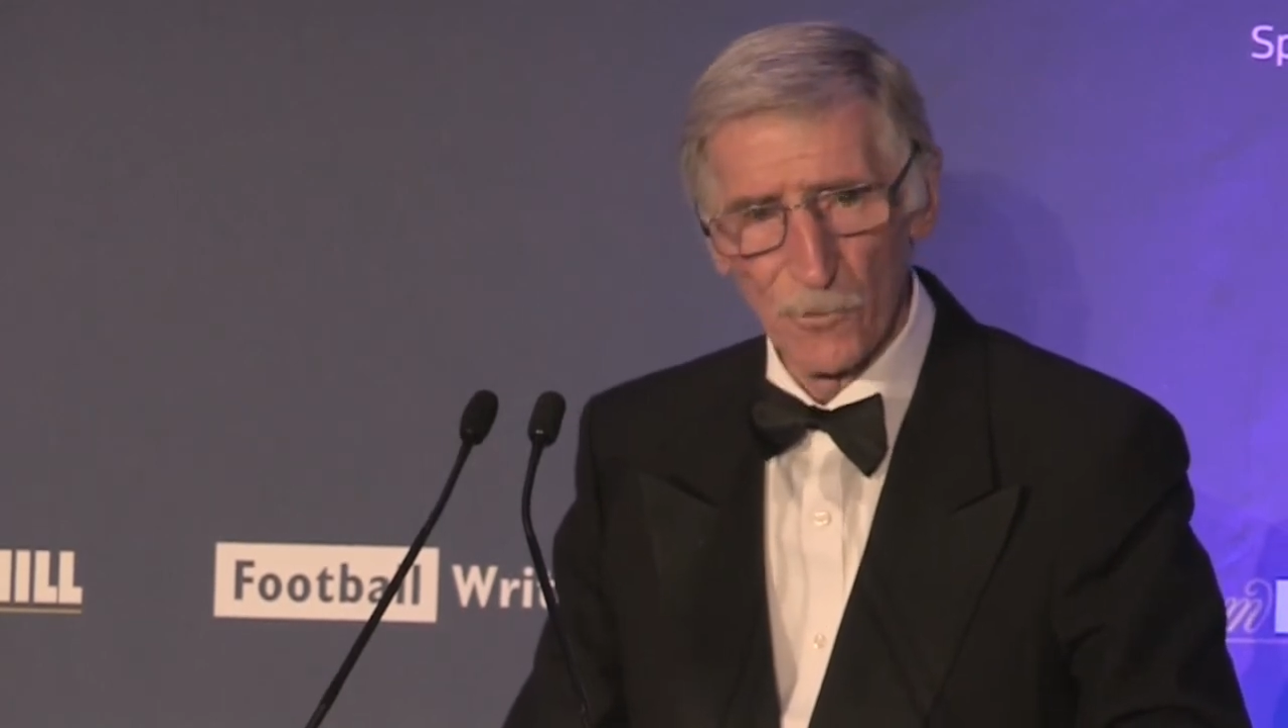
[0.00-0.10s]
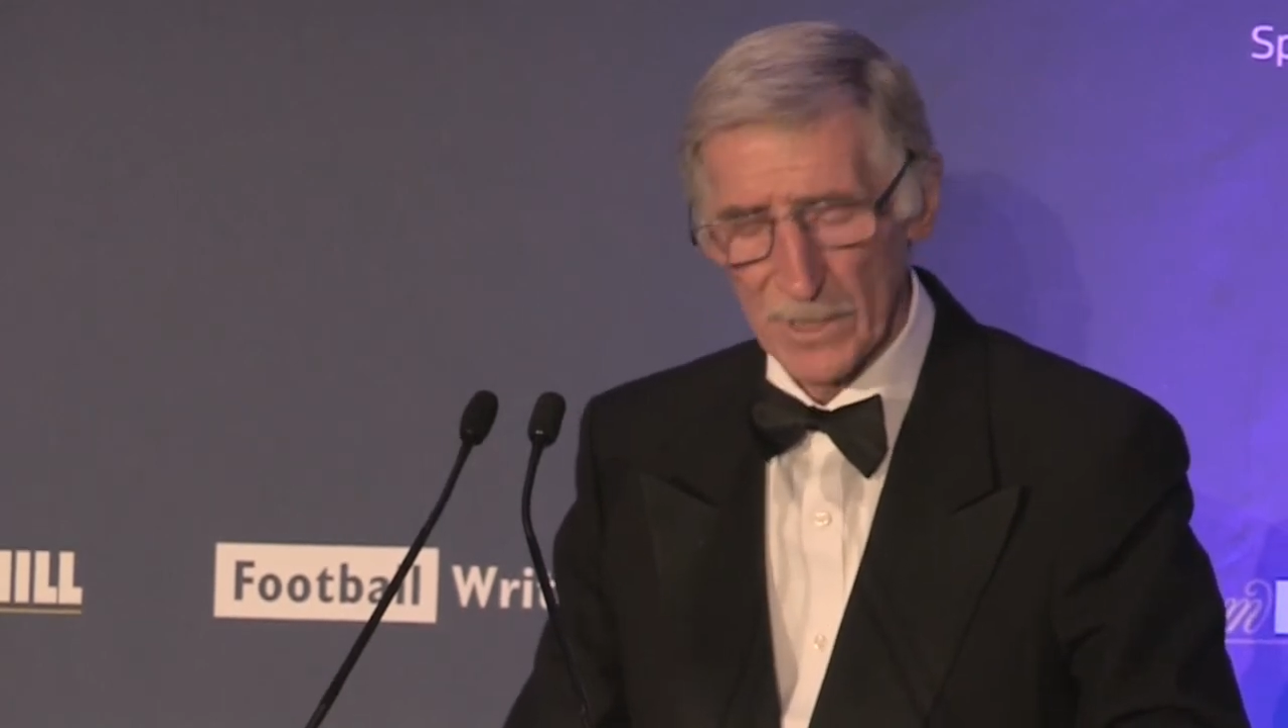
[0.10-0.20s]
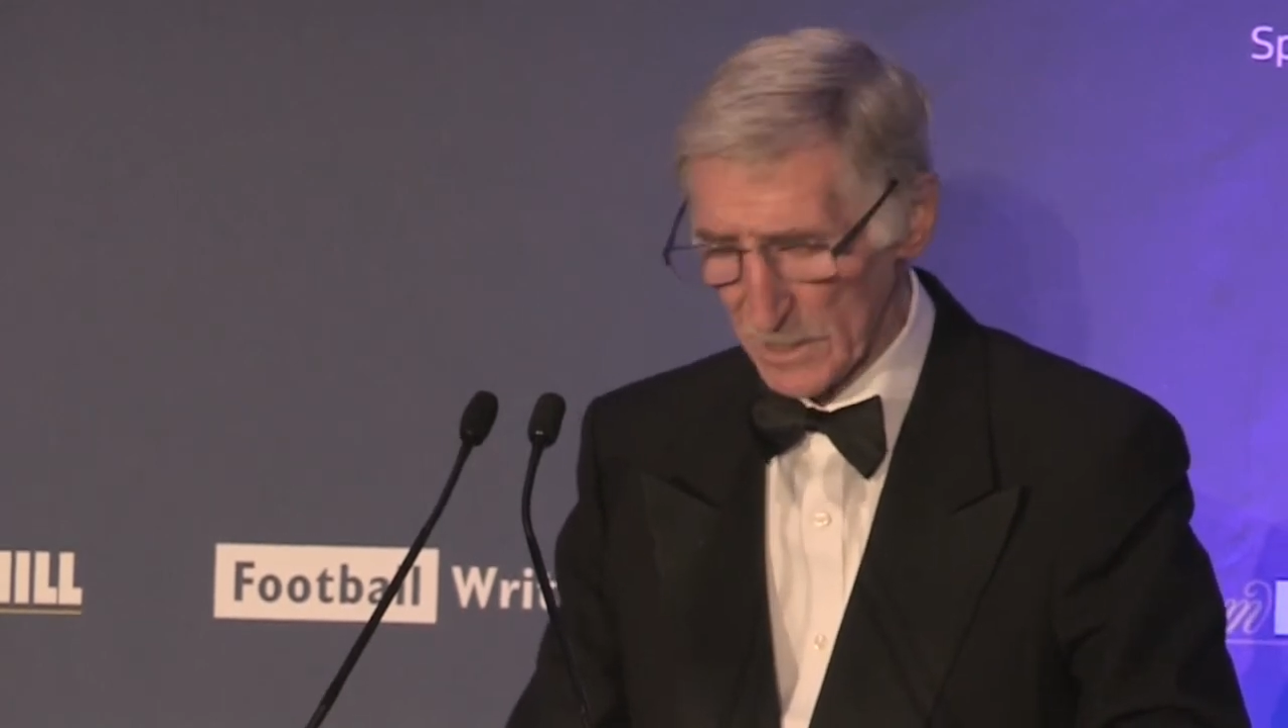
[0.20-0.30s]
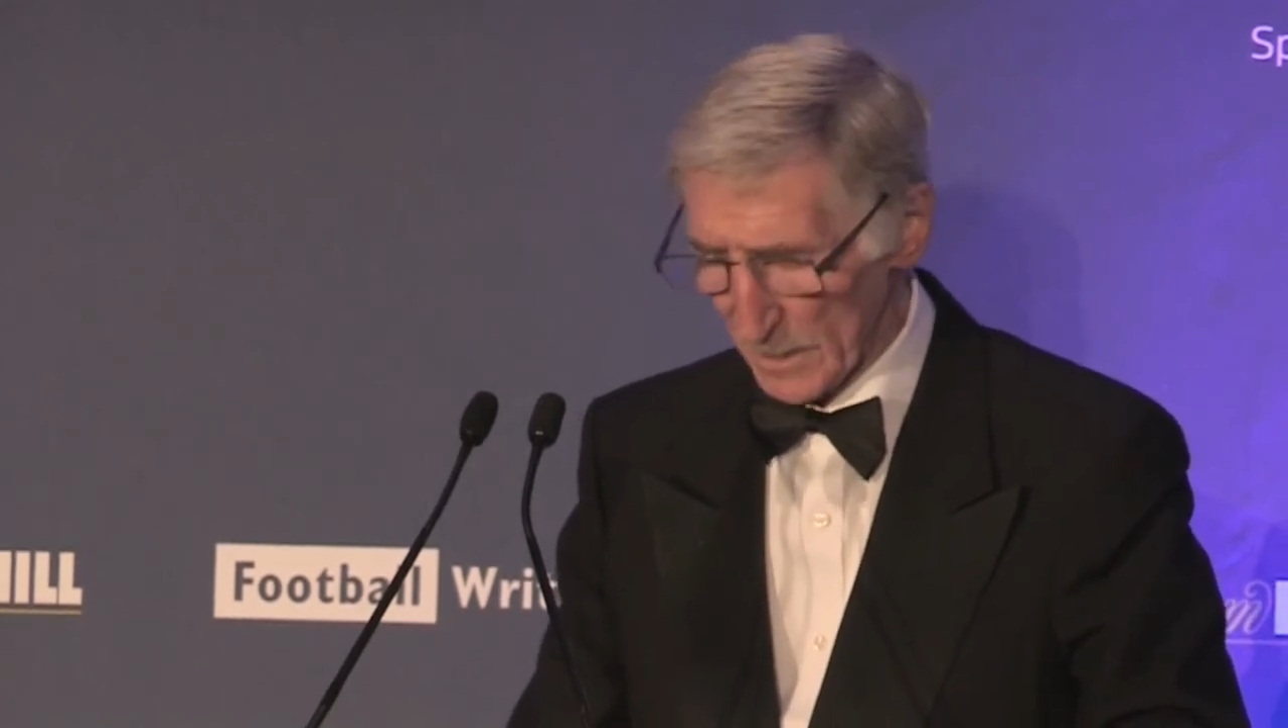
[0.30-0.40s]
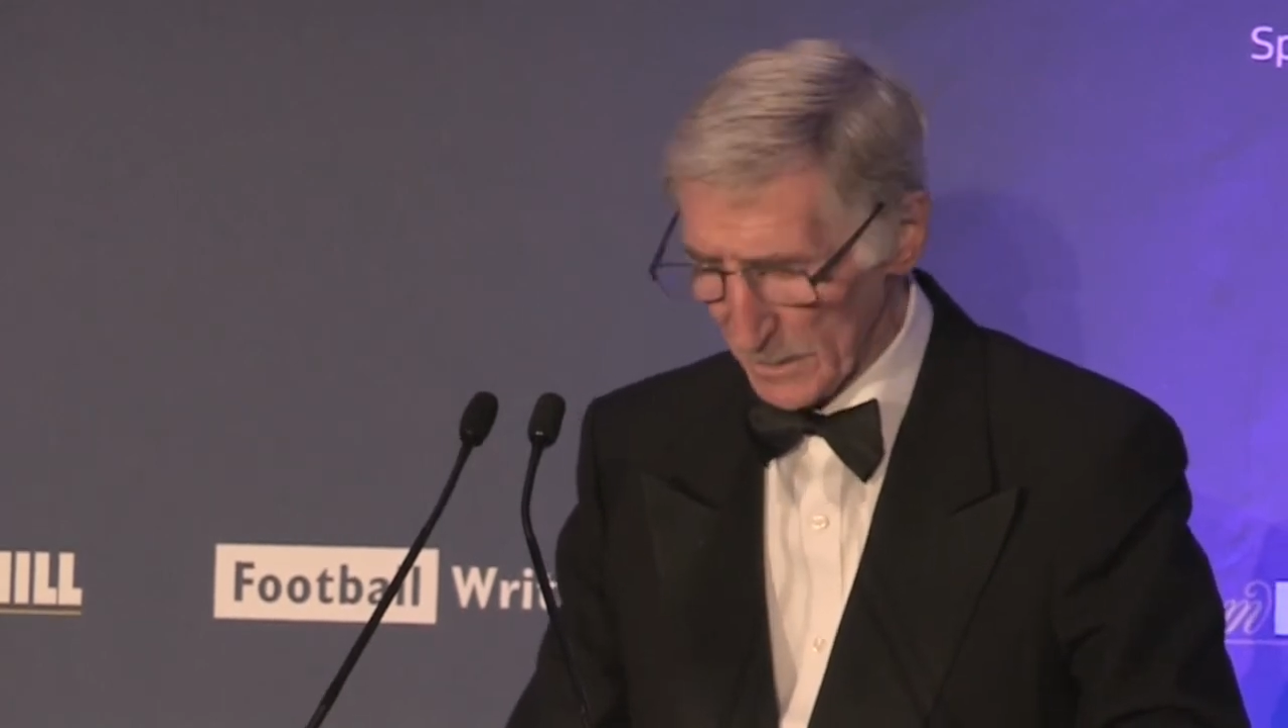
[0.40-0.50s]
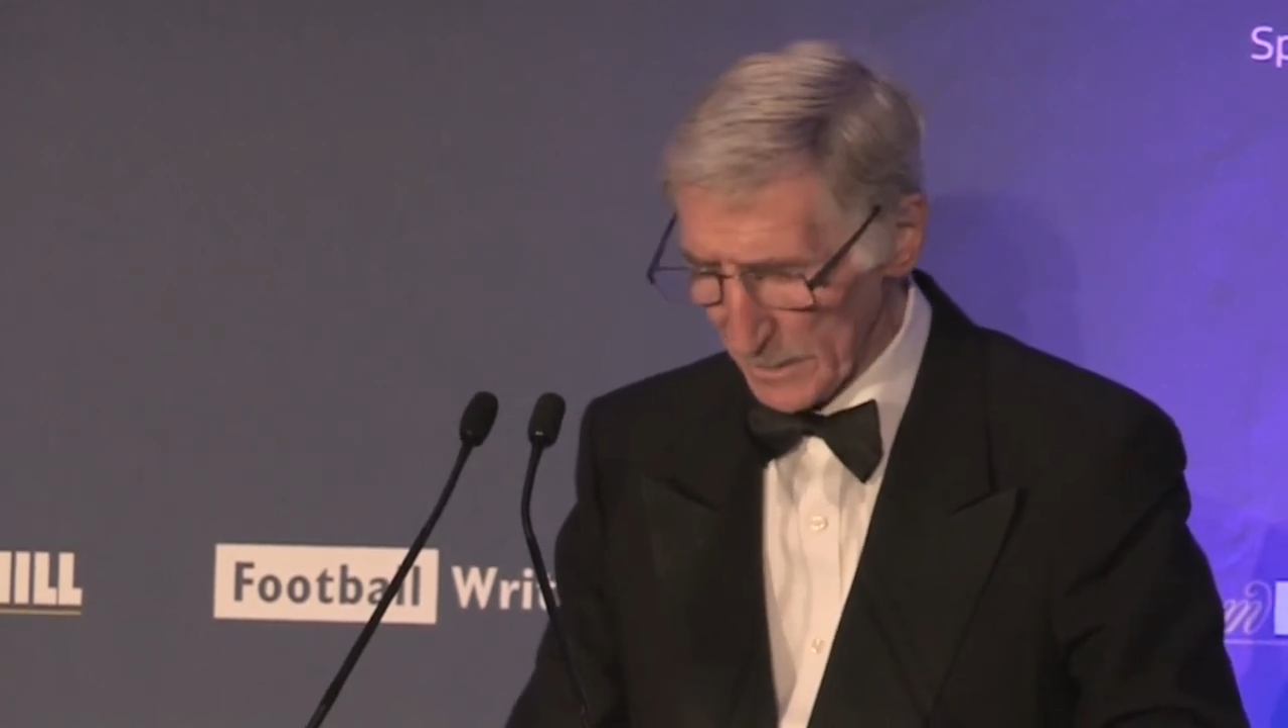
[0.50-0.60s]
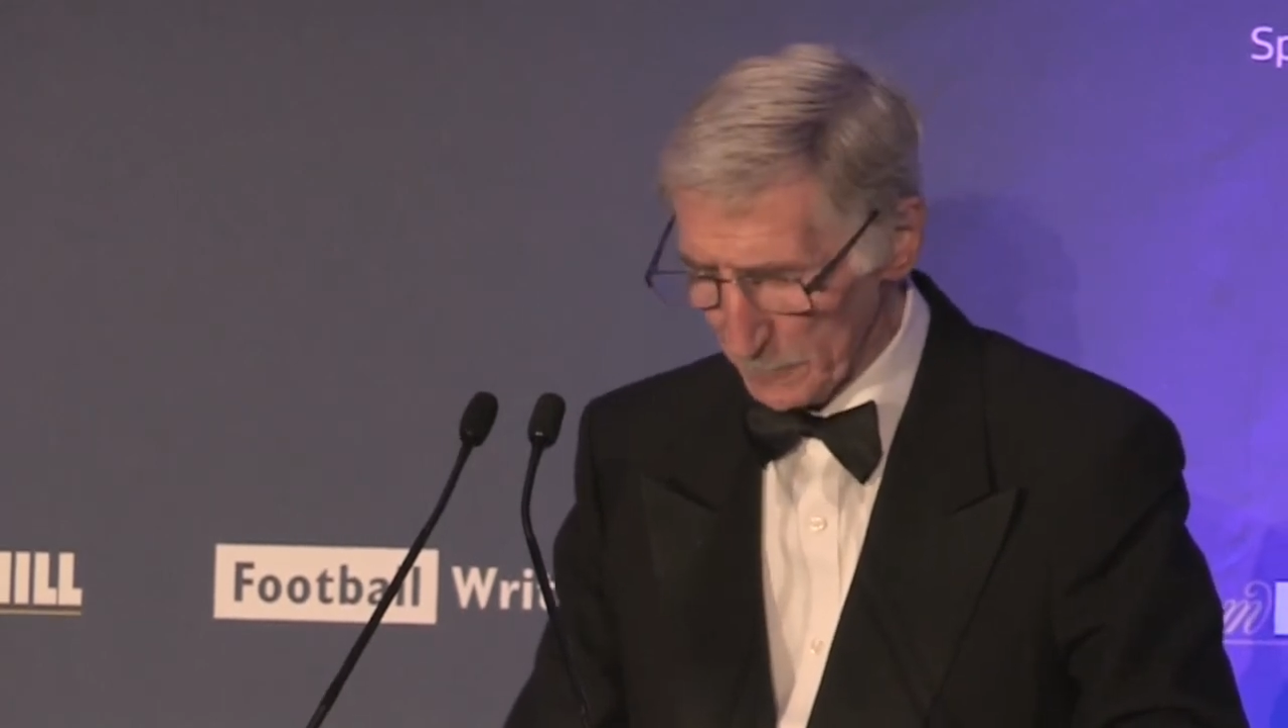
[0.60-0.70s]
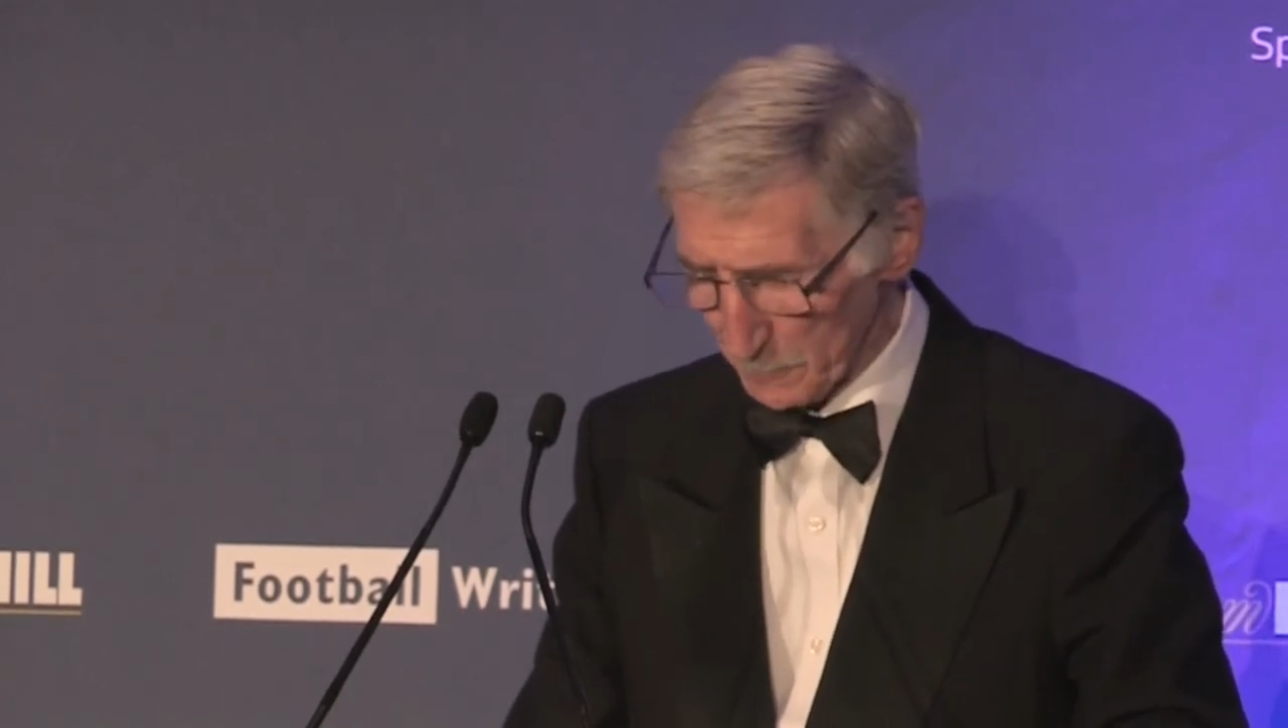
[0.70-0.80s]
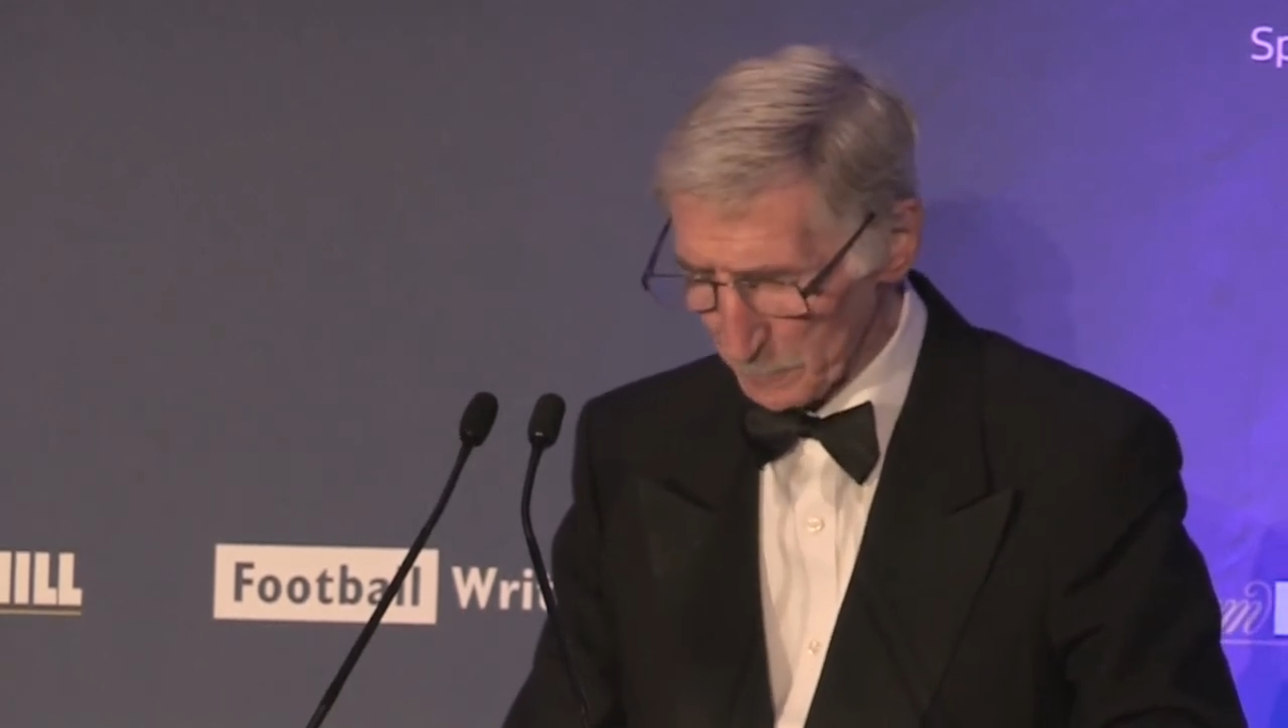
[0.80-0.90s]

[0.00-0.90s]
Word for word: physically,